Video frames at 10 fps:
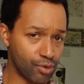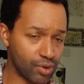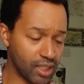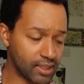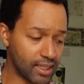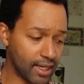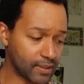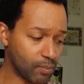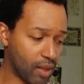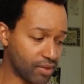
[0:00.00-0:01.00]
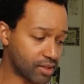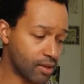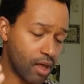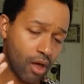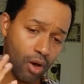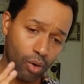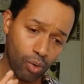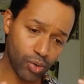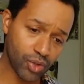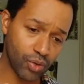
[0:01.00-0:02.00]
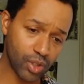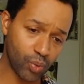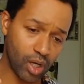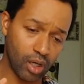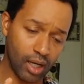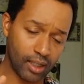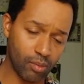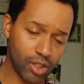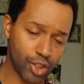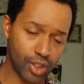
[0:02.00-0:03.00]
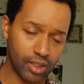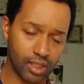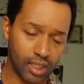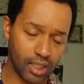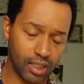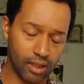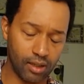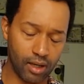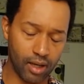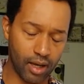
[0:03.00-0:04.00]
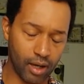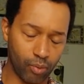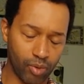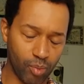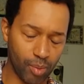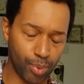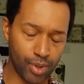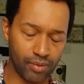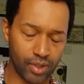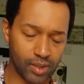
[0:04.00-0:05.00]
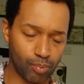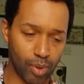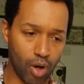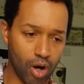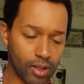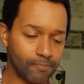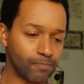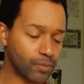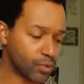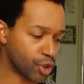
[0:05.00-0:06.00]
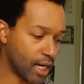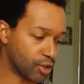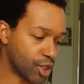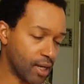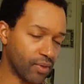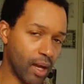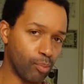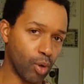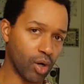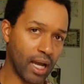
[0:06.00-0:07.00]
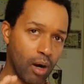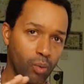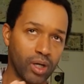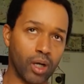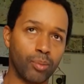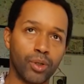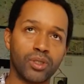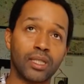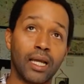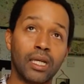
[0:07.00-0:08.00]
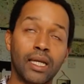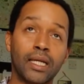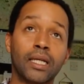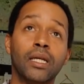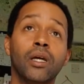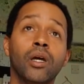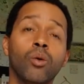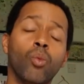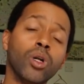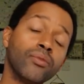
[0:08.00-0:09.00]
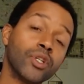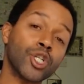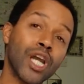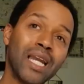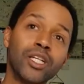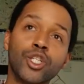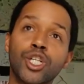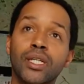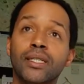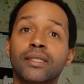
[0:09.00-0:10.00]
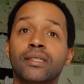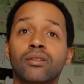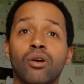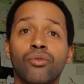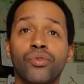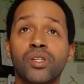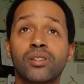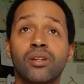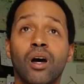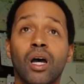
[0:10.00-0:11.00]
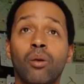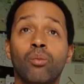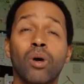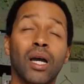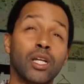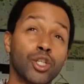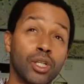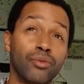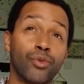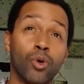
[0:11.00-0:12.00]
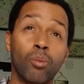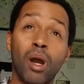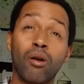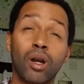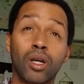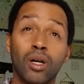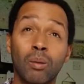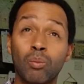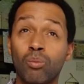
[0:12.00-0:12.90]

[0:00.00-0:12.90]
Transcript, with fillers: these next months. Also, as well, like I mentioned in with my previous blog, check that blog out when I post that link. One of the challenges of this time, actually, for America,